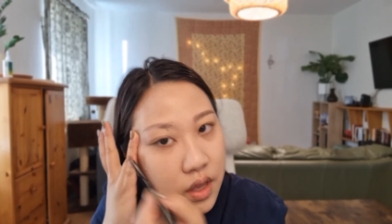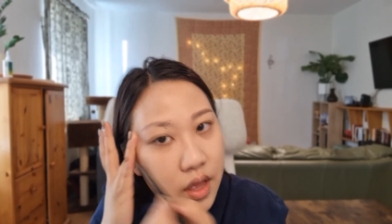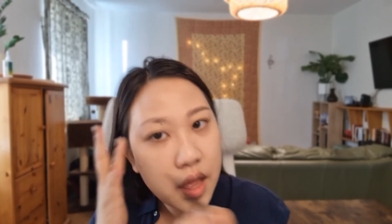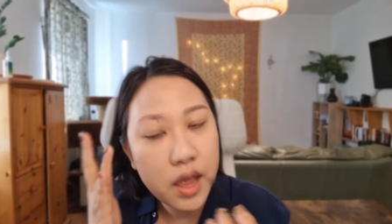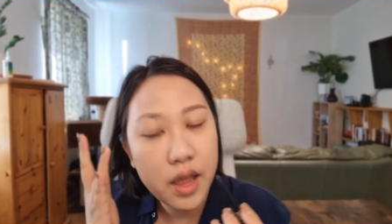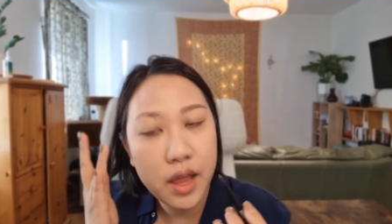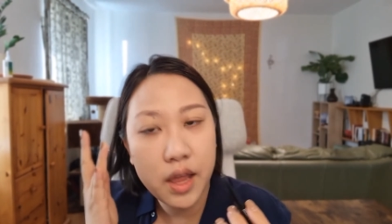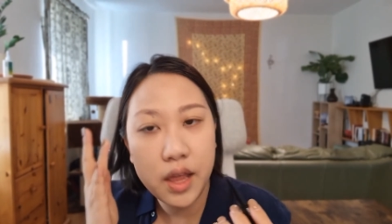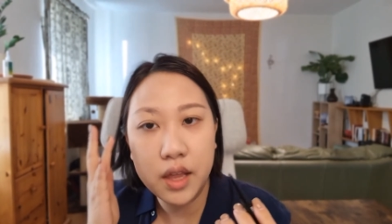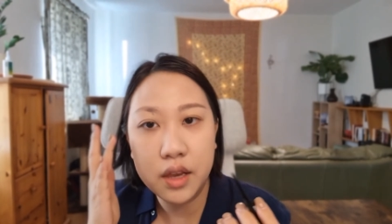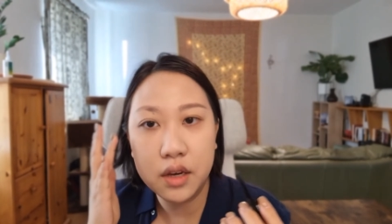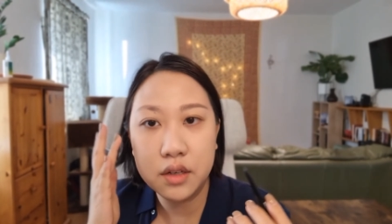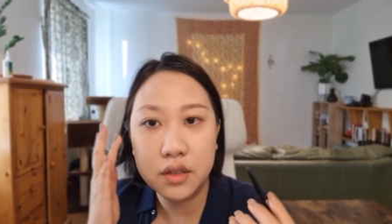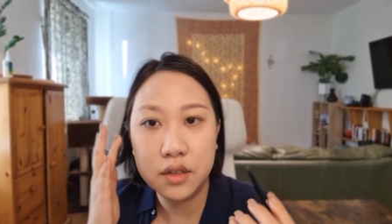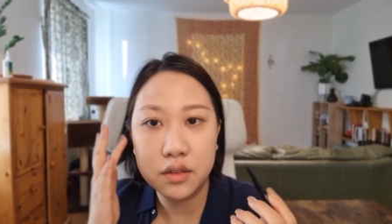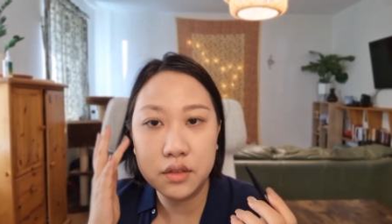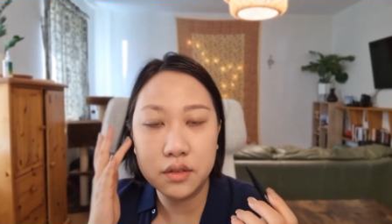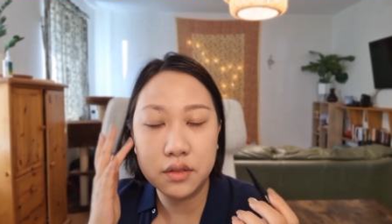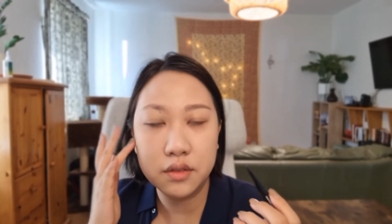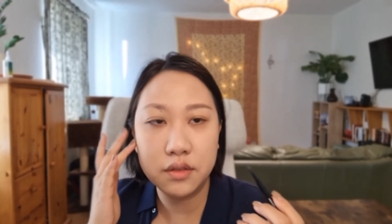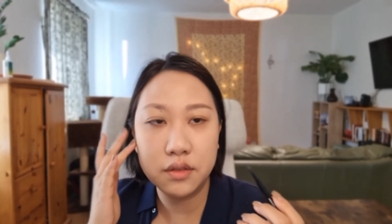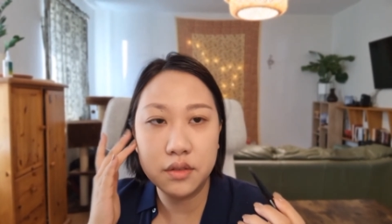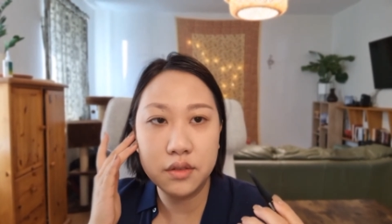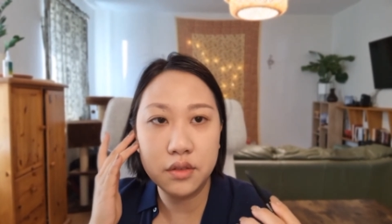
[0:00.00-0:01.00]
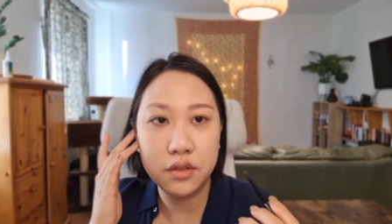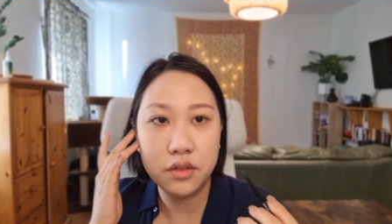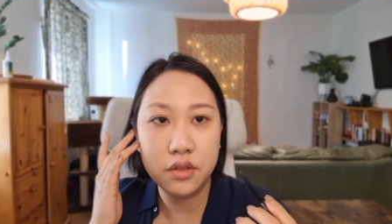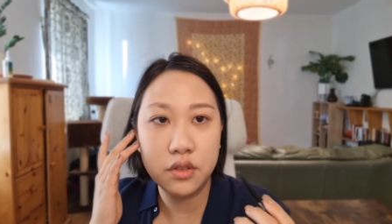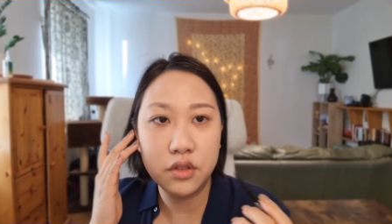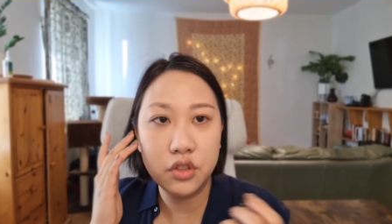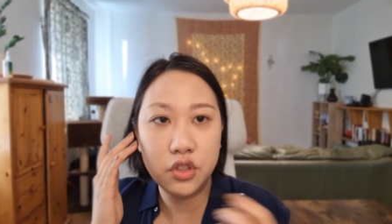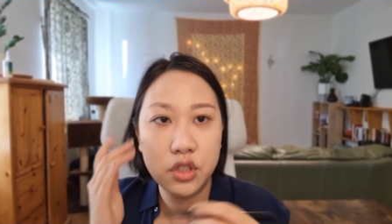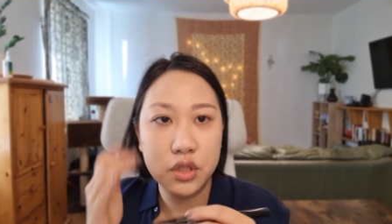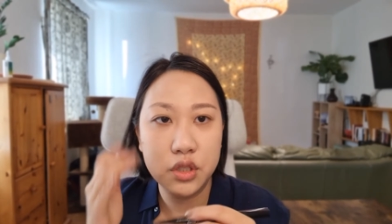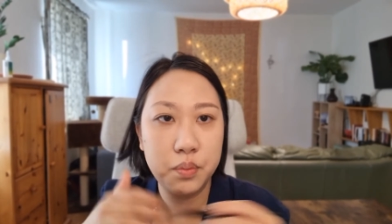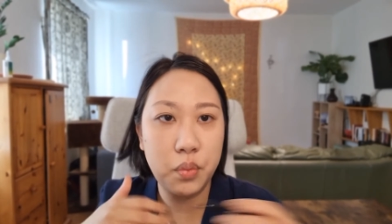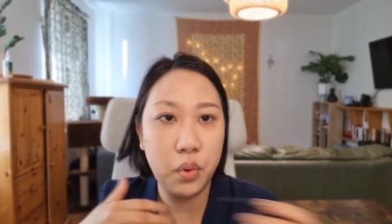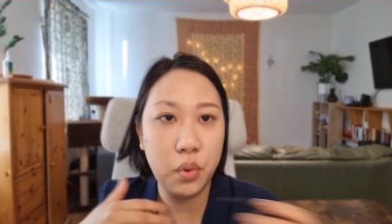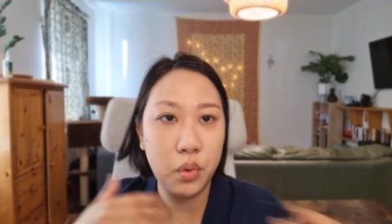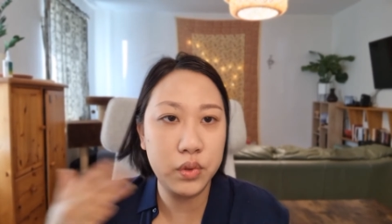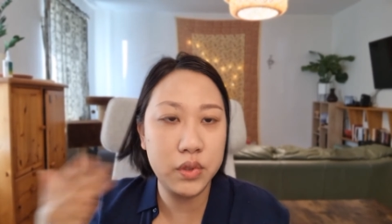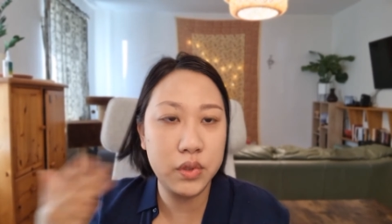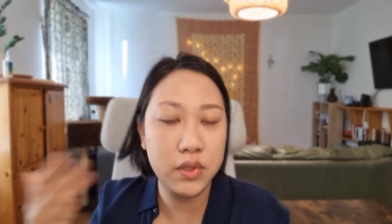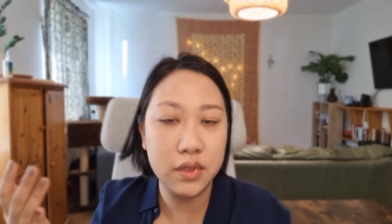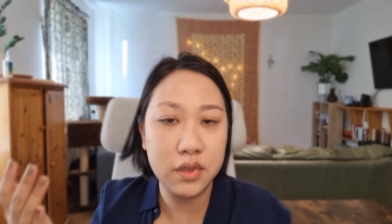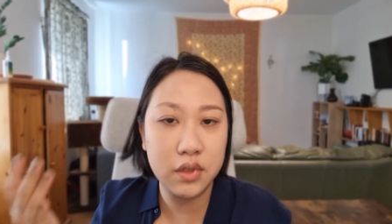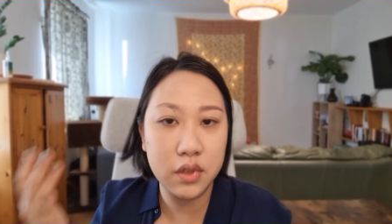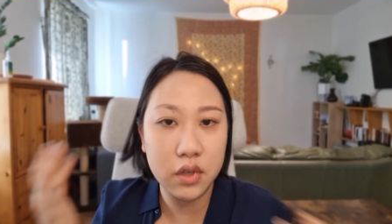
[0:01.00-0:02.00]
and just
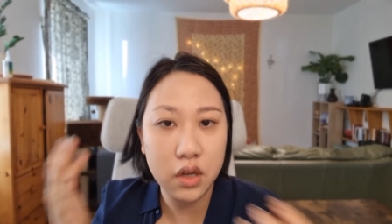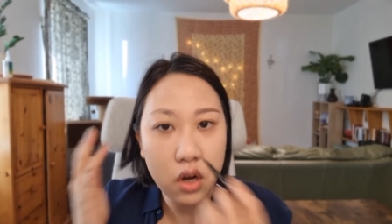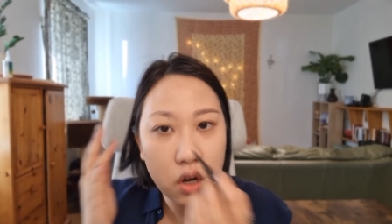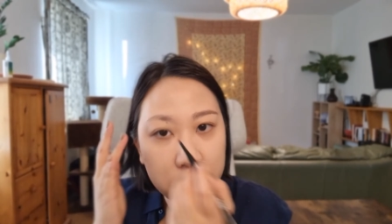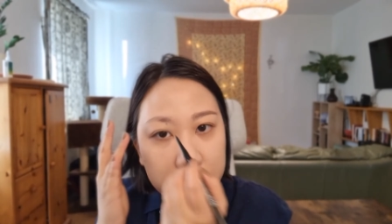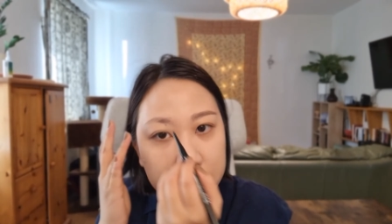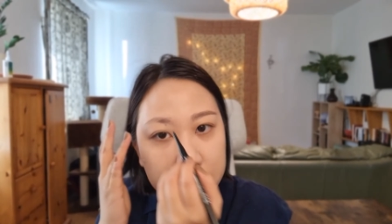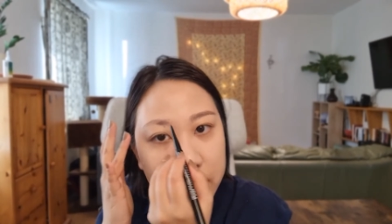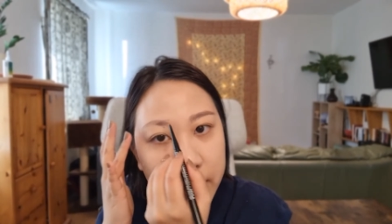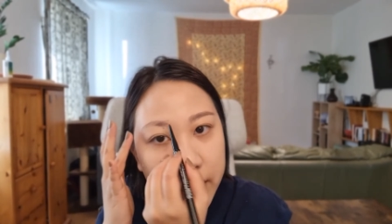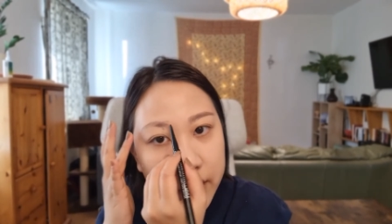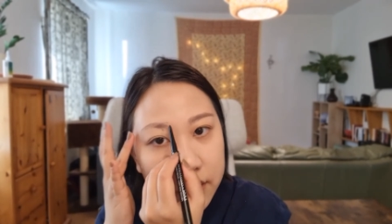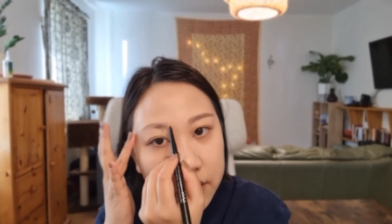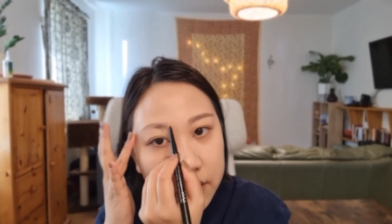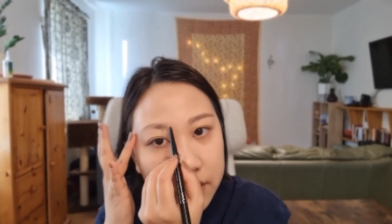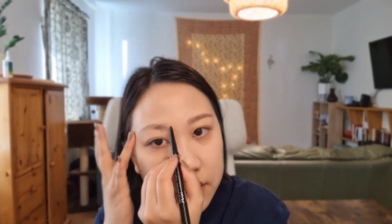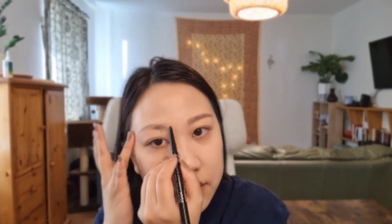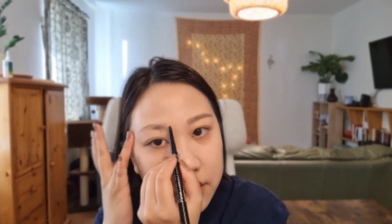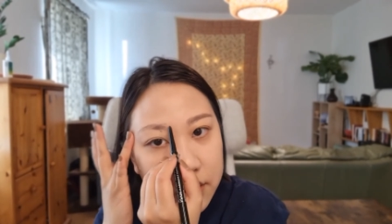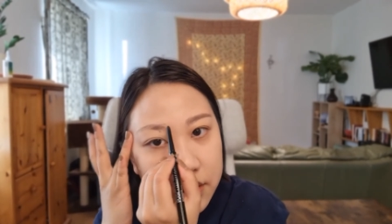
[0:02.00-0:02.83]
posted the content.